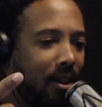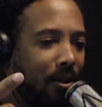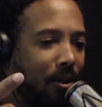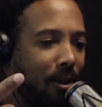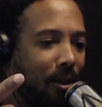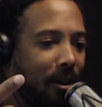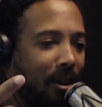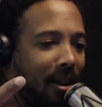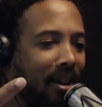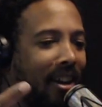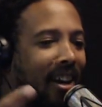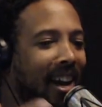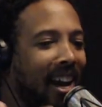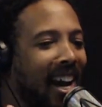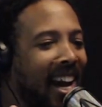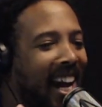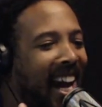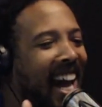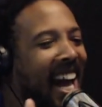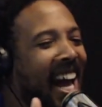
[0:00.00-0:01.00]

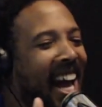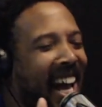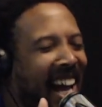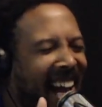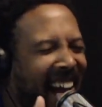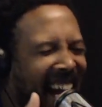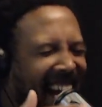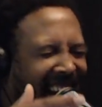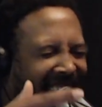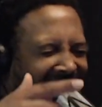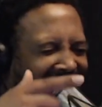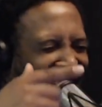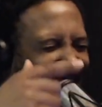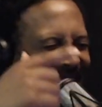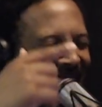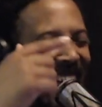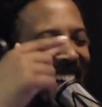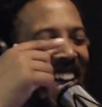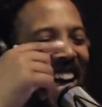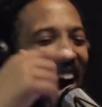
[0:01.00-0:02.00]

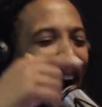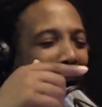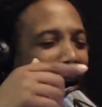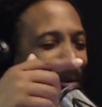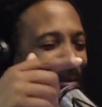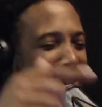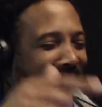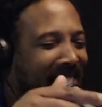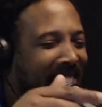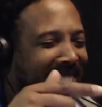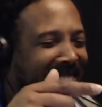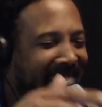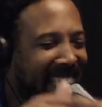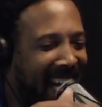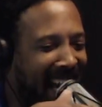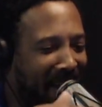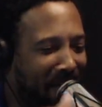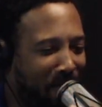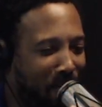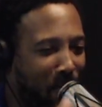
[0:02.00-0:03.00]
I'm in the
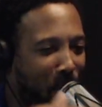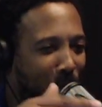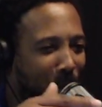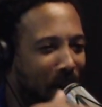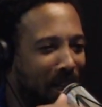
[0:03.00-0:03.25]
chat room.